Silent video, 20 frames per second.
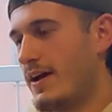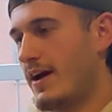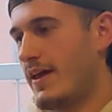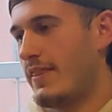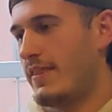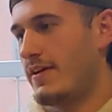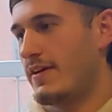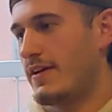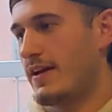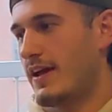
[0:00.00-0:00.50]
I
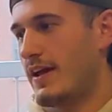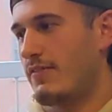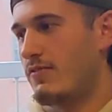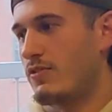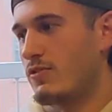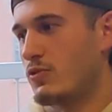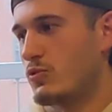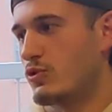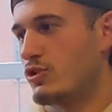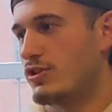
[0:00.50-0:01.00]
think
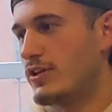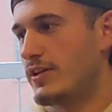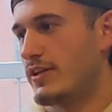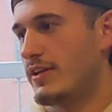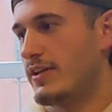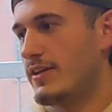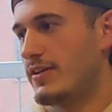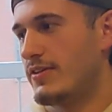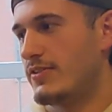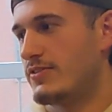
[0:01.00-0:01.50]
evolution
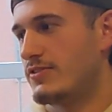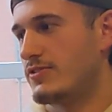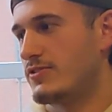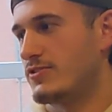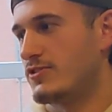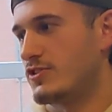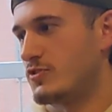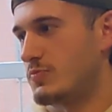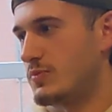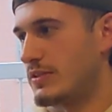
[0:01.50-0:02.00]
is,
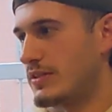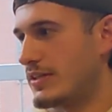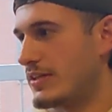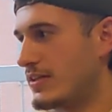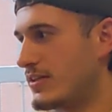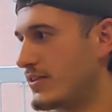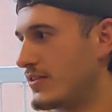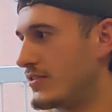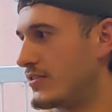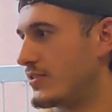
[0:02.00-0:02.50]
just
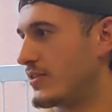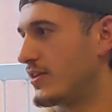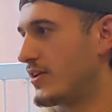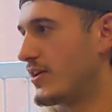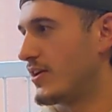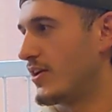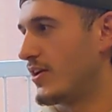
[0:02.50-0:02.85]
because